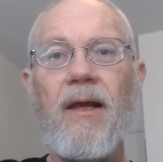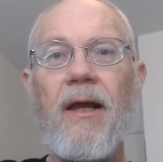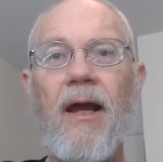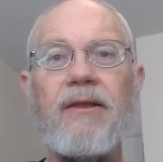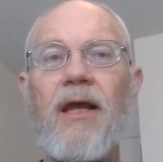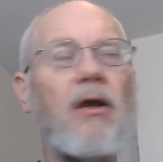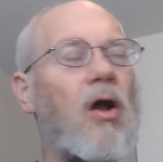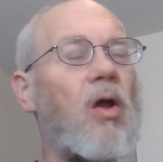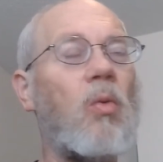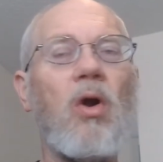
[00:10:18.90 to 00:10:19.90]
And they
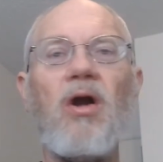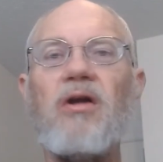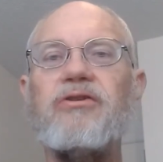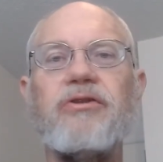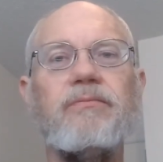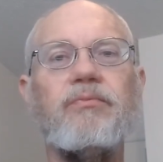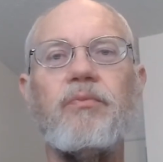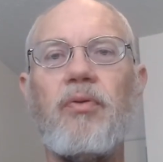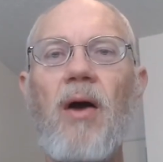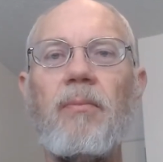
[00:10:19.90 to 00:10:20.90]
all worked
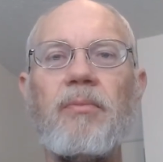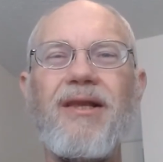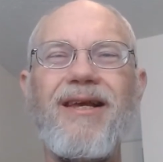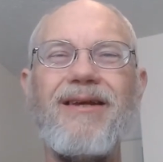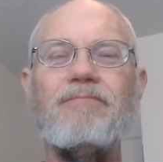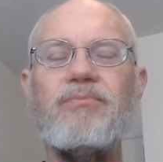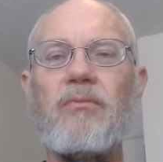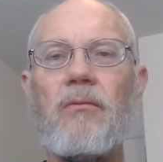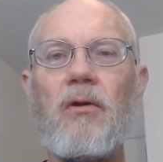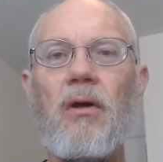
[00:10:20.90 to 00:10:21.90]
probably
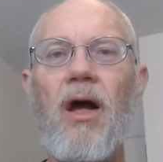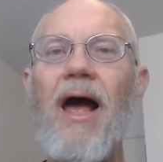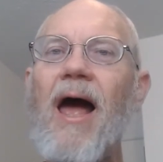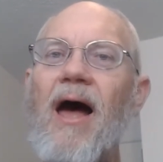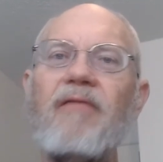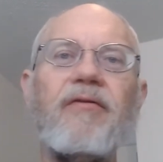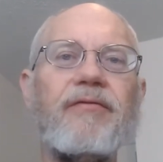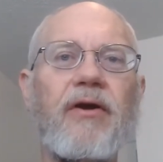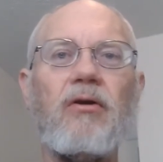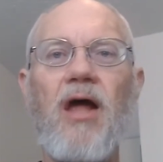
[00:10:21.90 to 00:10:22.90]
a half of
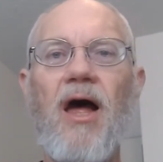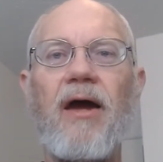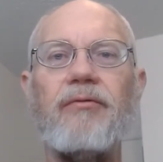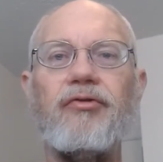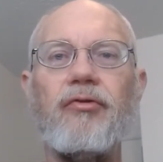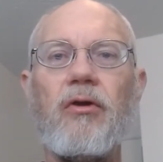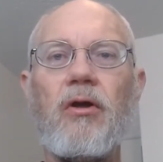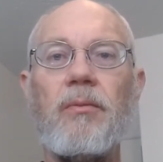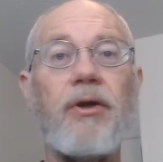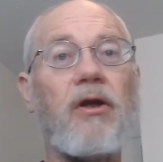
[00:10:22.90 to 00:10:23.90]
their lives,
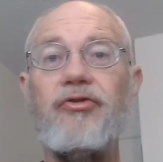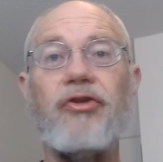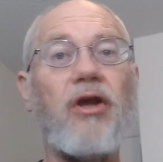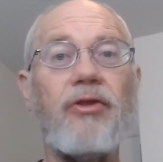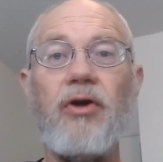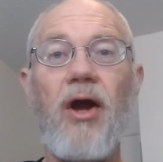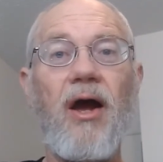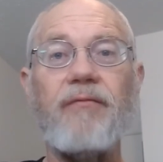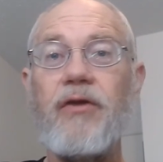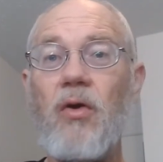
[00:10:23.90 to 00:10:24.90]
because the other
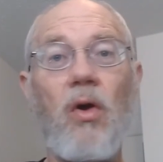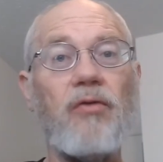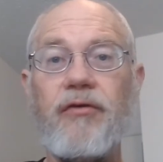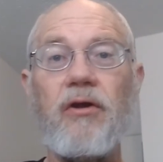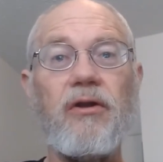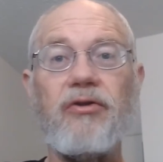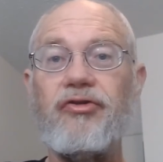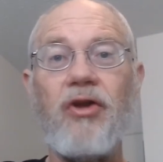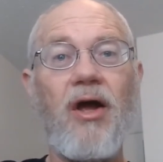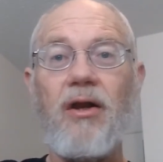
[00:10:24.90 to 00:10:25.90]
half, the oil field, is
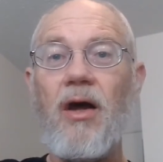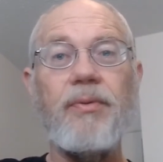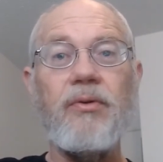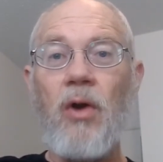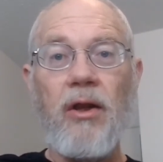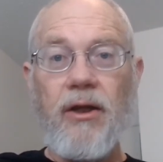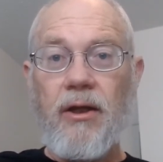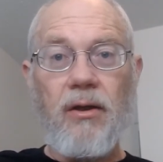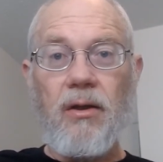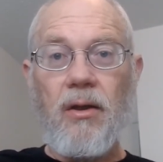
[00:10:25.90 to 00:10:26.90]
not up and running.
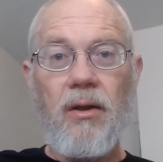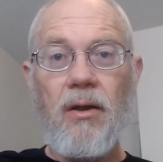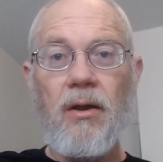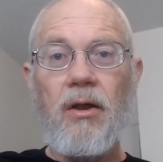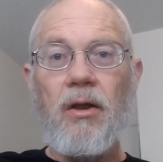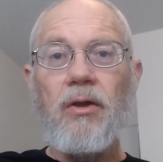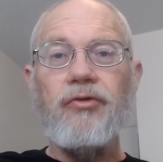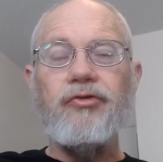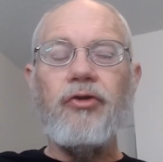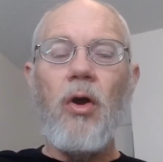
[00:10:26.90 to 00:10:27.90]

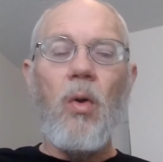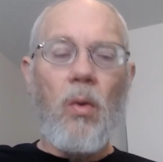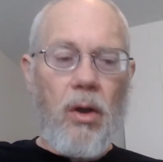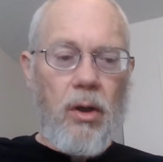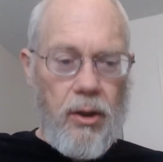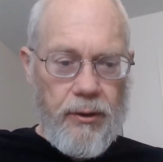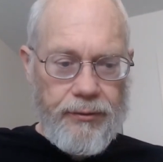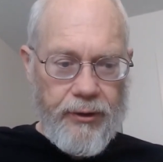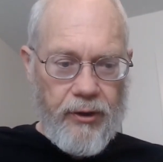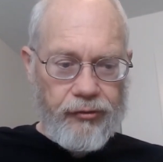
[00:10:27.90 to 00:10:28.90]
So
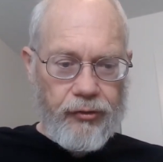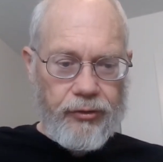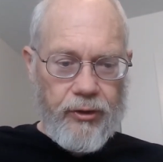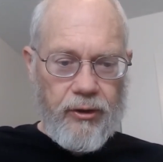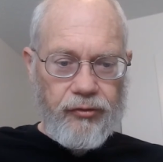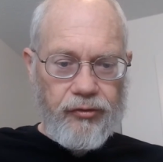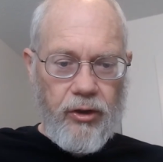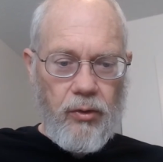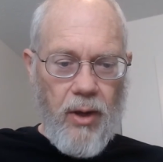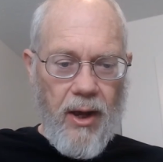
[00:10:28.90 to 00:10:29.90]
these are things
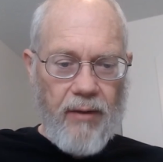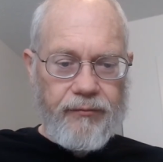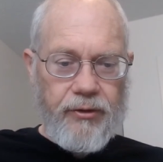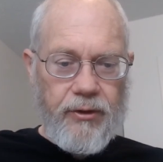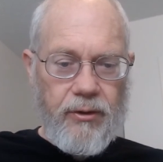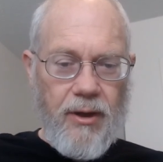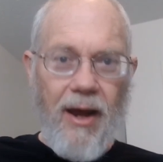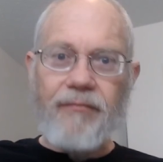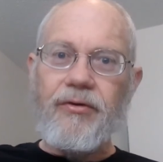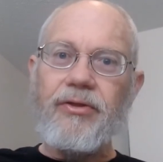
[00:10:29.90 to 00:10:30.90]
that you have
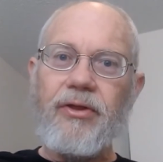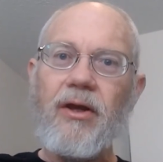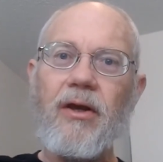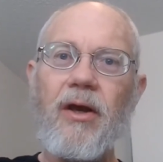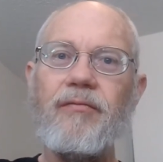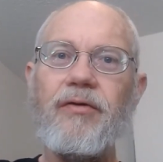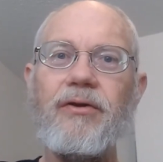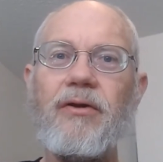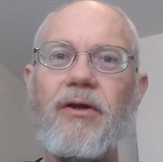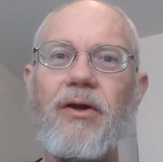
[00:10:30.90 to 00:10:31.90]
to think of.
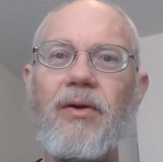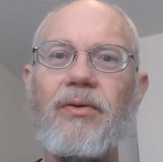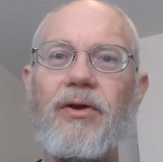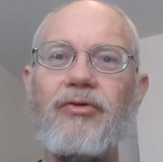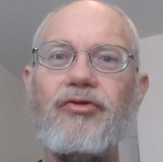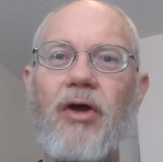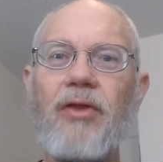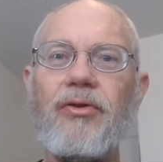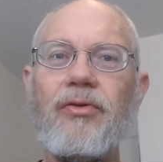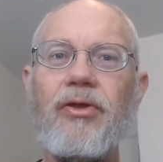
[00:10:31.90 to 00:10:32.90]
That, you know, there's
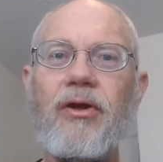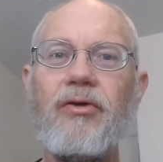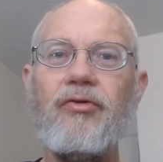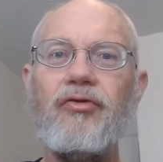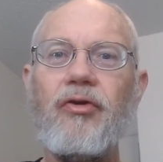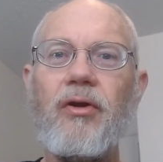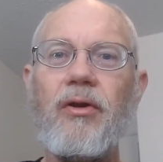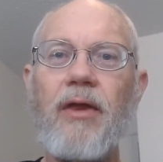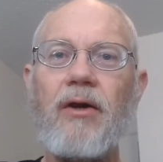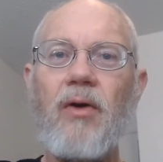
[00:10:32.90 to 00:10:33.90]
other things
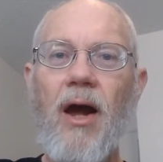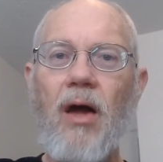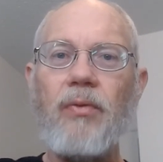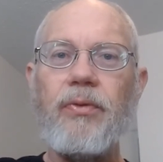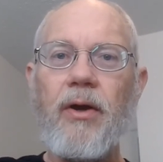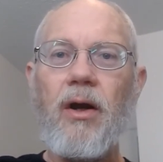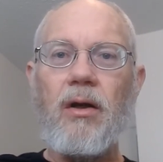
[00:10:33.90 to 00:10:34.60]
that are out there.